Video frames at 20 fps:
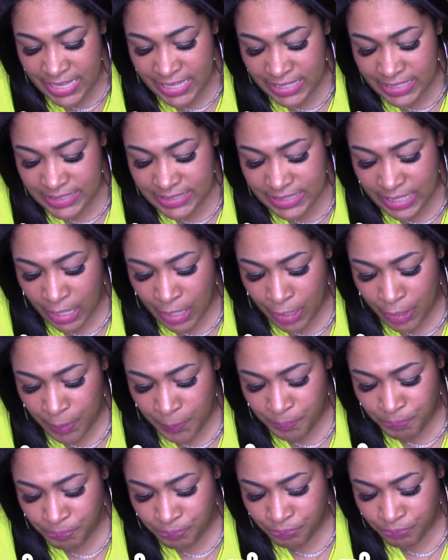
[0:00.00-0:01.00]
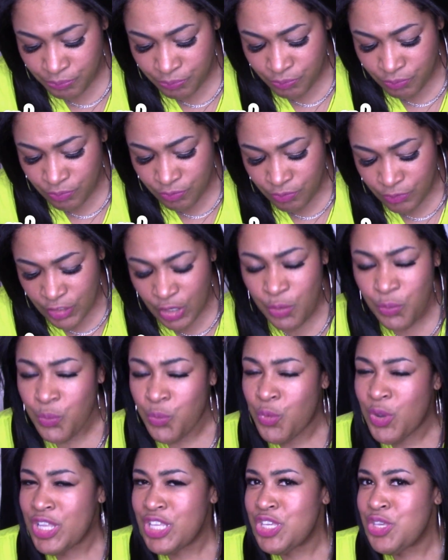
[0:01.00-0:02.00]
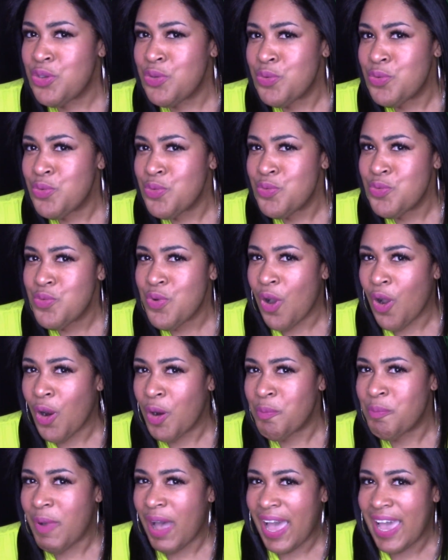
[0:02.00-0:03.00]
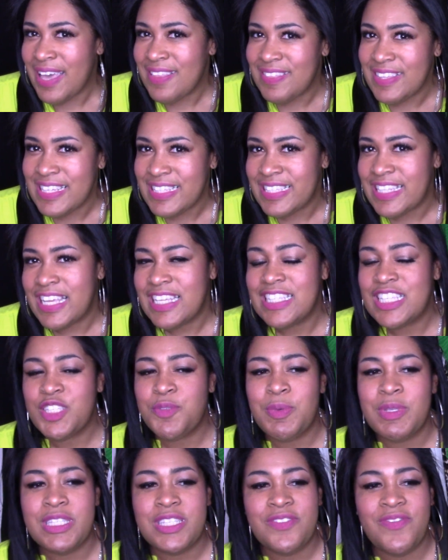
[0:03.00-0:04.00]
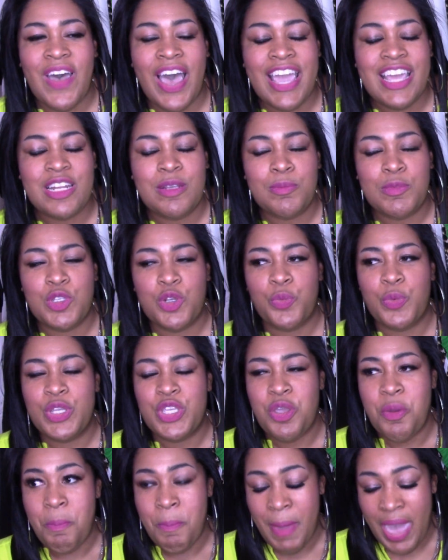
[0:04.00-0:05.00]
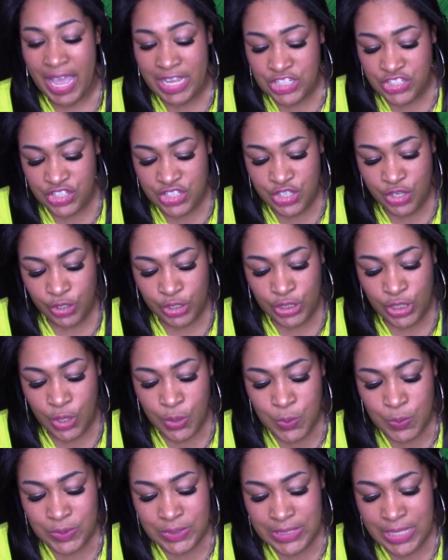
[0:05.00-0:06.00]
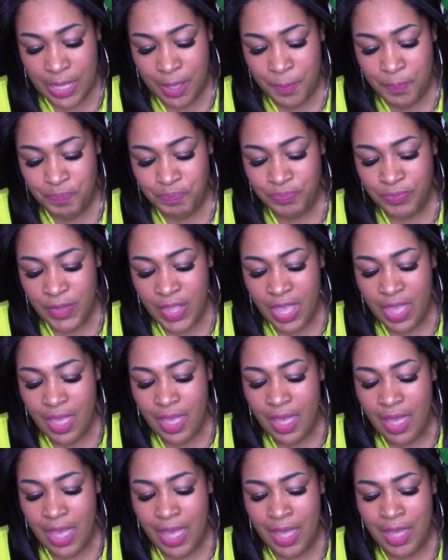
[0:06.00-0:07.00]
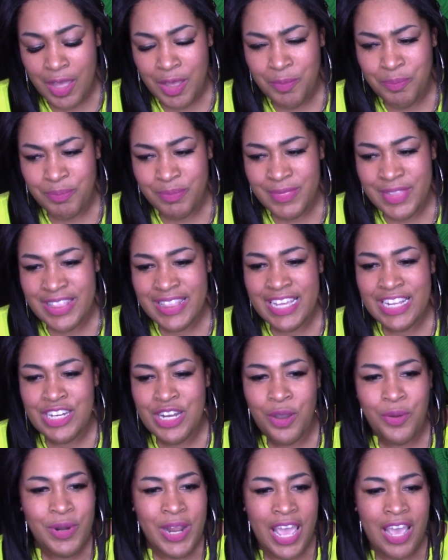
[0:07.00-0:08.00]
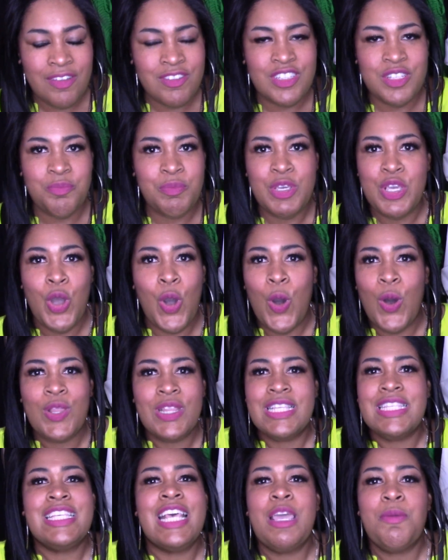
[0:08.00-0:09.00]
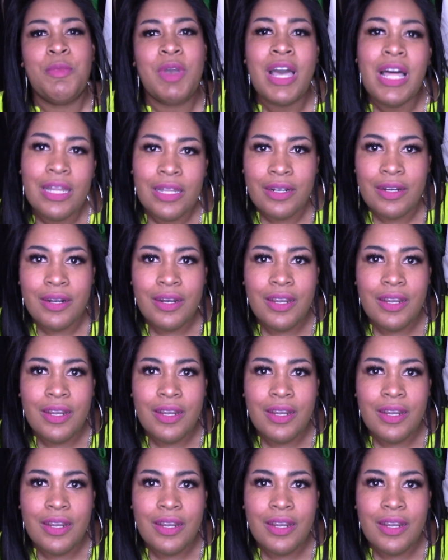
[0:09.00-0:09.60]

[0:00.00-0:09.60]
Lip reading: is when you are buying these less expensive items or when you're matching your clothes up, they don't have to be all the same color.